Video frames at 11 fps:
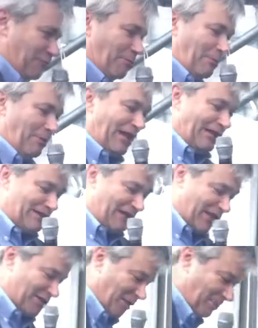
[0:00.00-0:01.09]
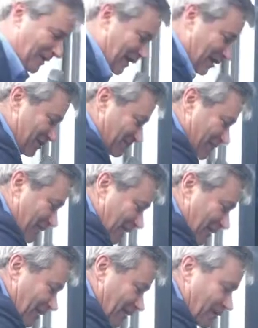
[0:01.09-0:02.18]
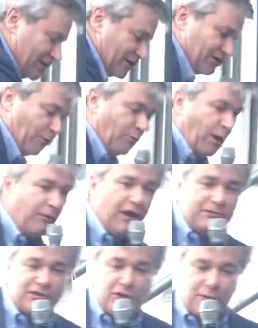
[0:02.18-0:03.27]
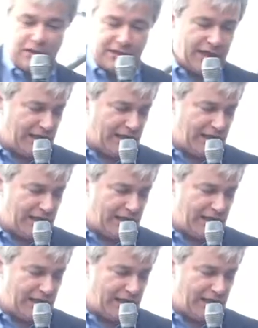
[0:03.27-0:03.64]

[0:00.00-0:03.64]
We've been playing this the last couple of days. So what we're able to do with,